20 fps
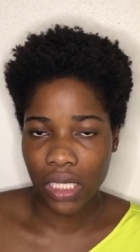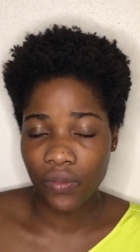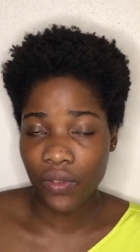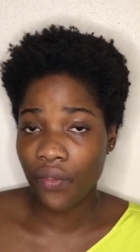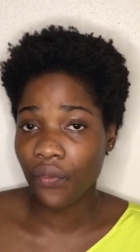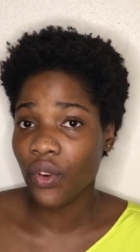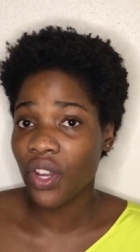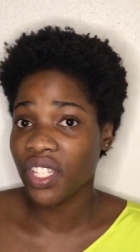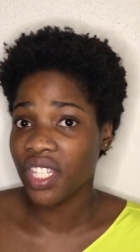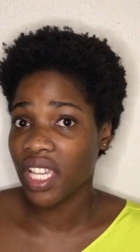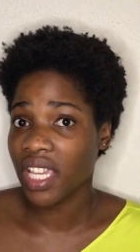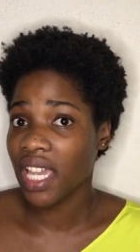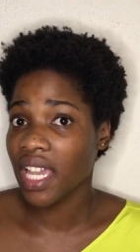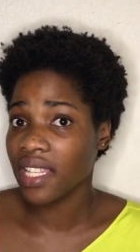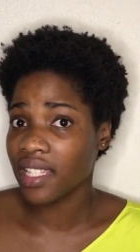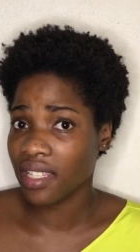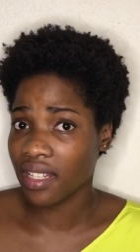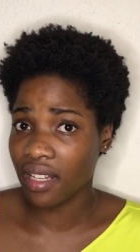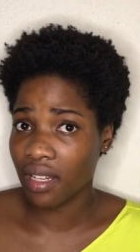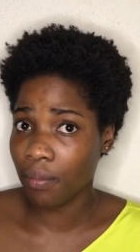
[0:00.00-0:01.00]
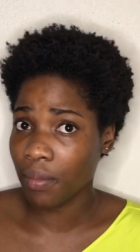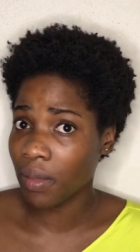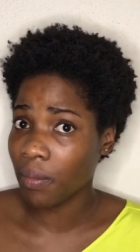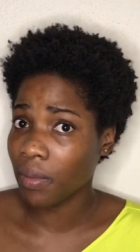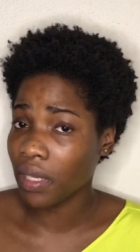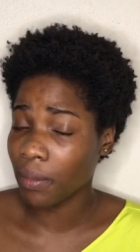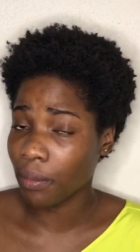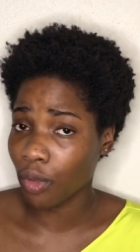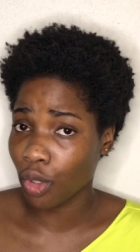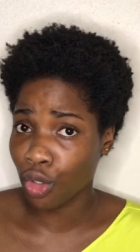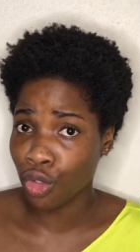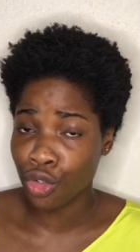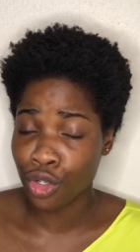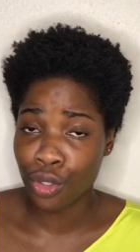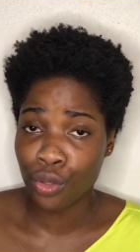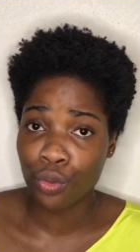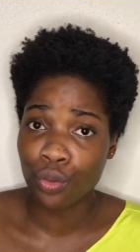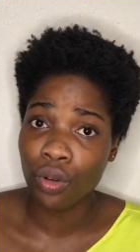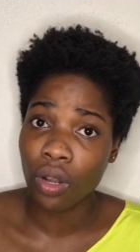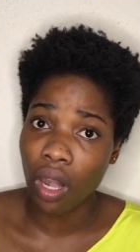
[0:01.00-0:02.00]
Of course, you can't send the people in the country
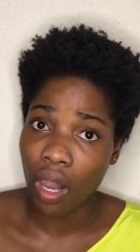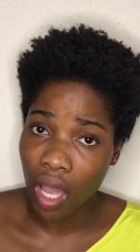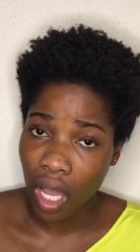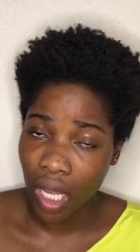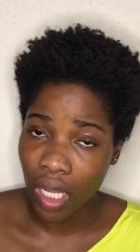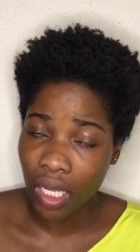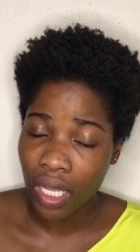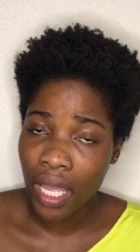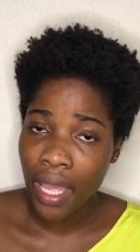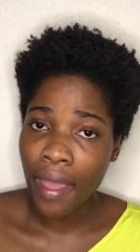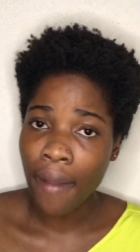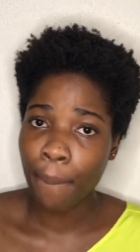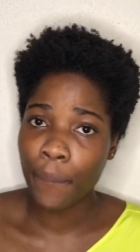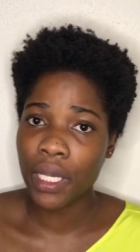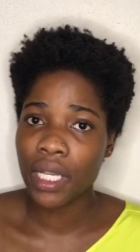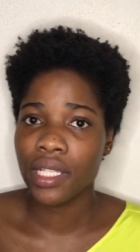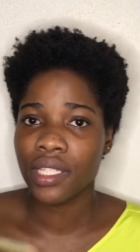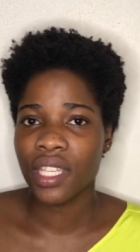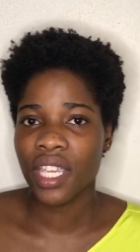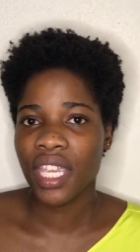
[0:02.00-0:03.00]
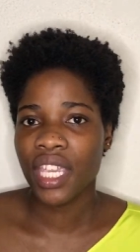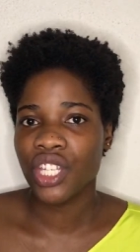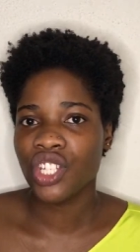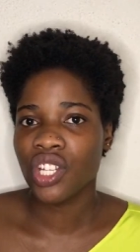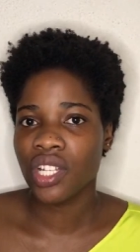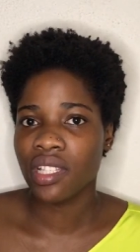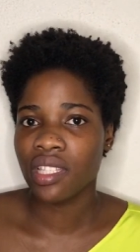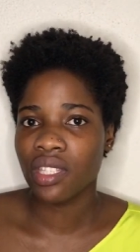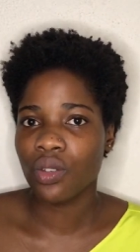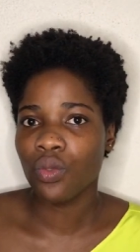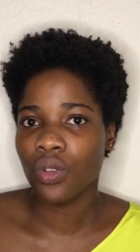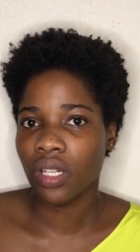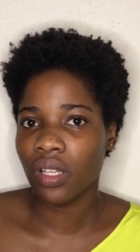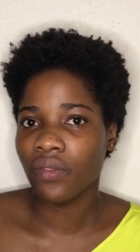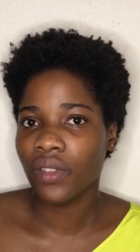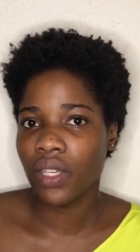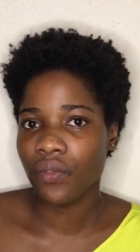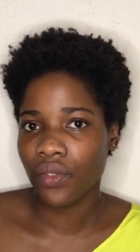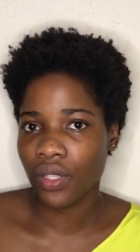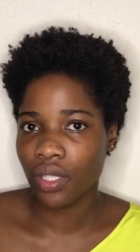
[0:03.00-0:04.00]
too long because your agency would have
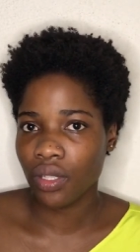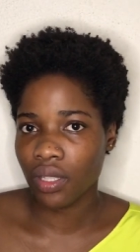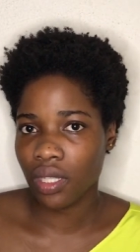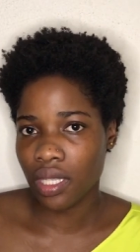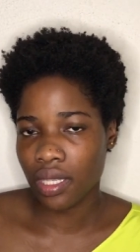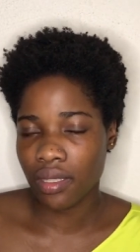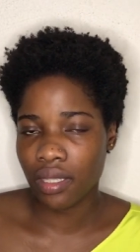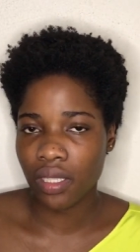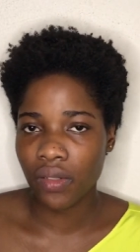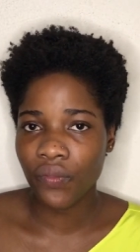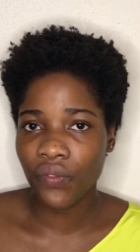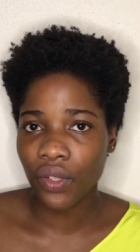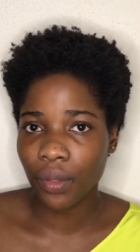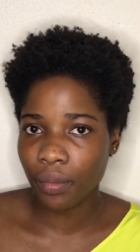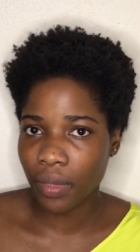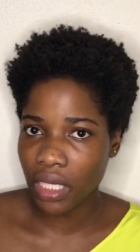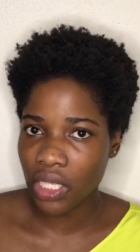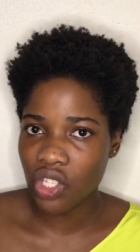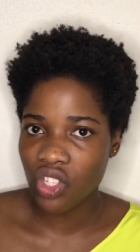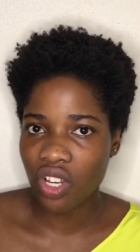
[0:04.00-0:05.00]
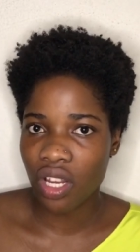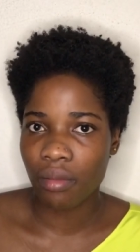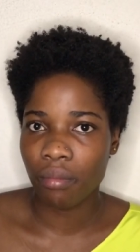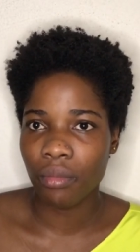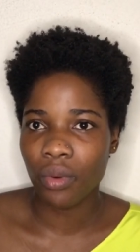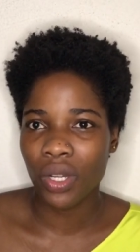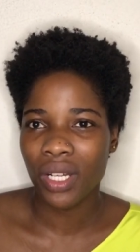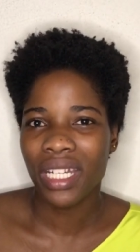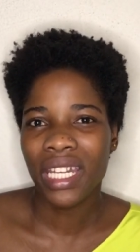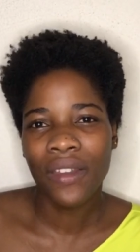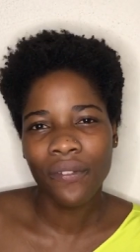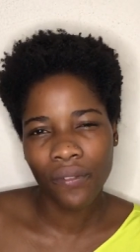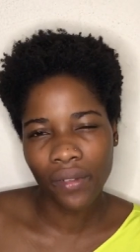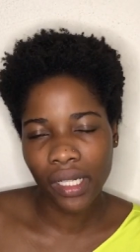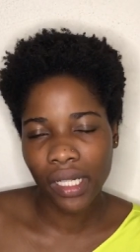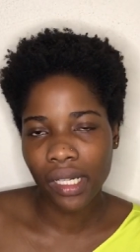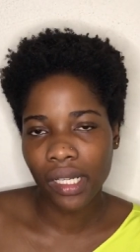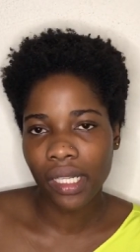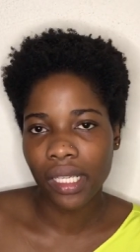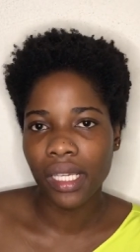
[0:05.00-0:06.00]
given you this information. But
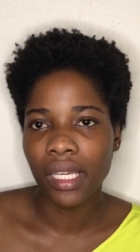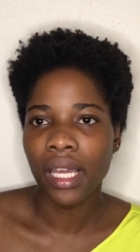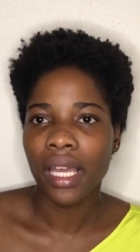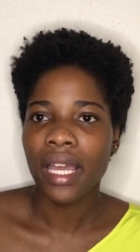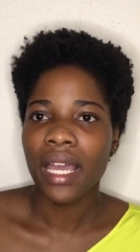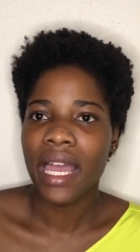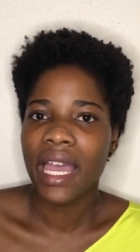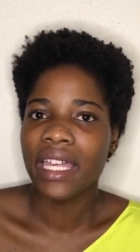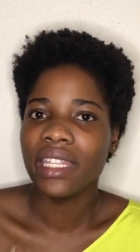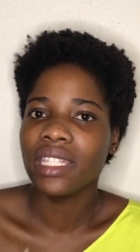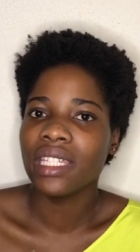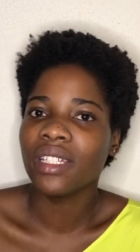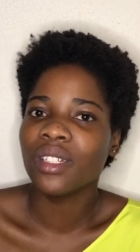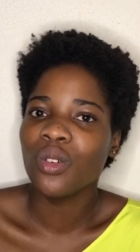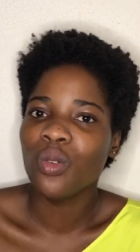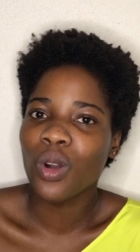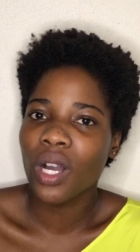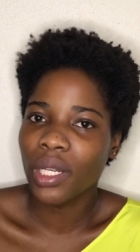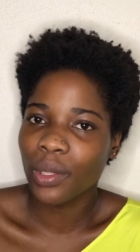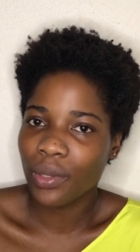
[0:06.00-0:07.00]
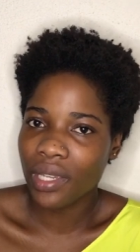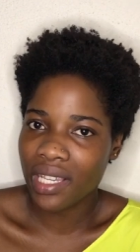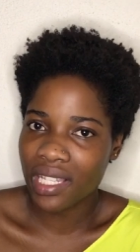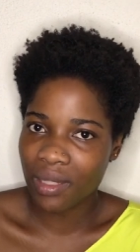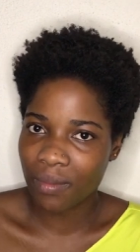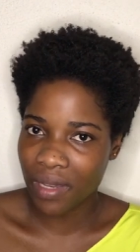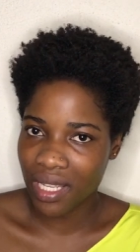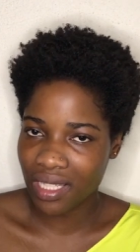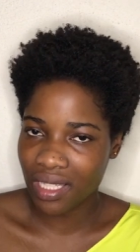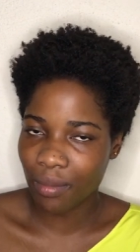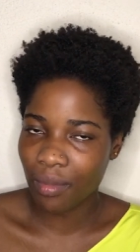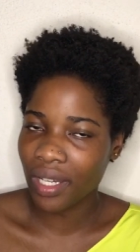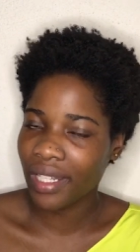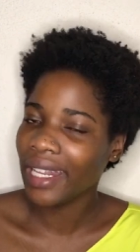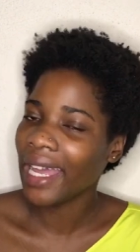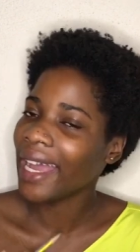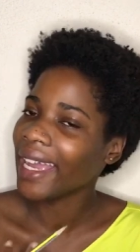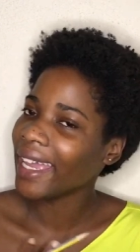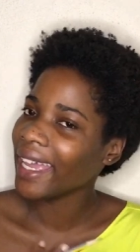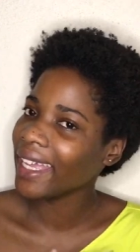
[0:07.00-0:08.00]
definitely, I think the one way is better. But
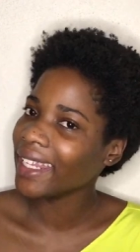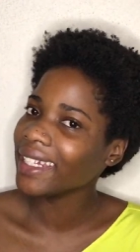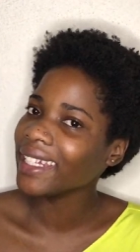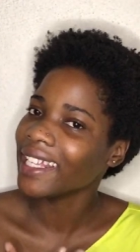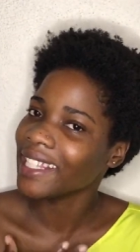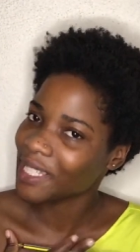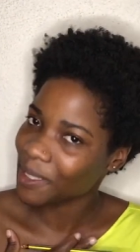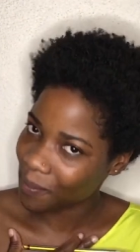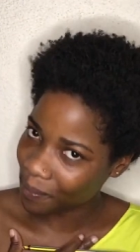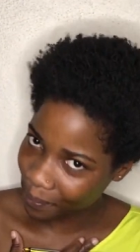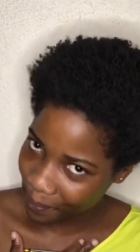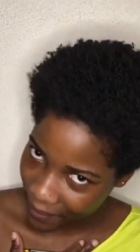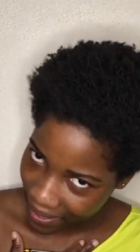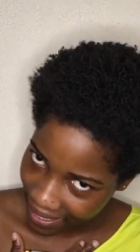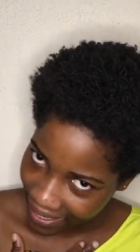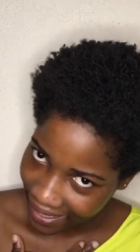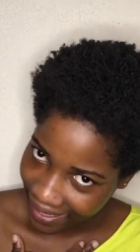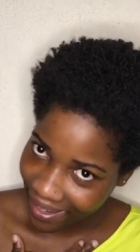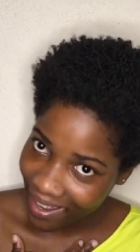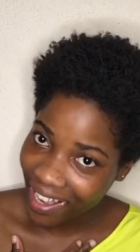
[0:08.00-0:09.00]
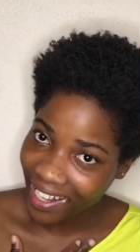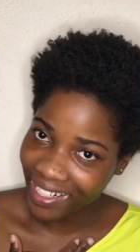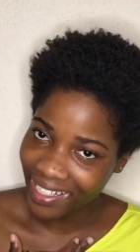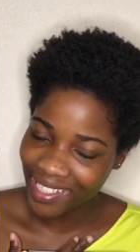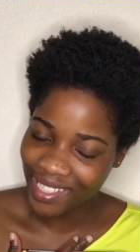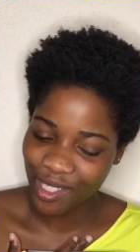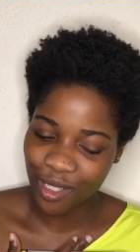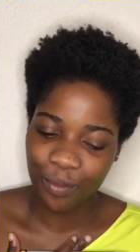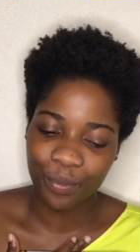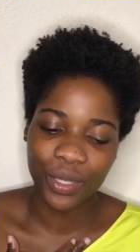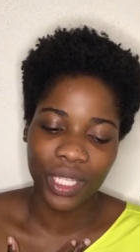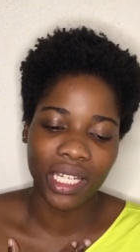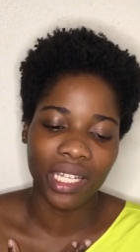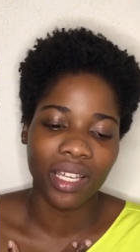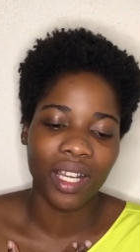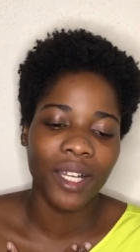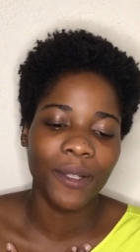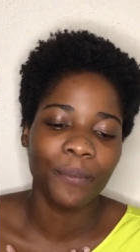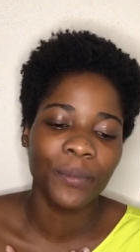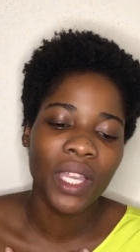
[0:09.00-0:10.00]
again, that's my honest
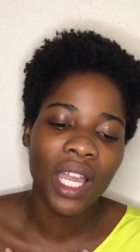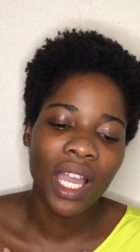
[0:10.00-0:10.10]
opinion.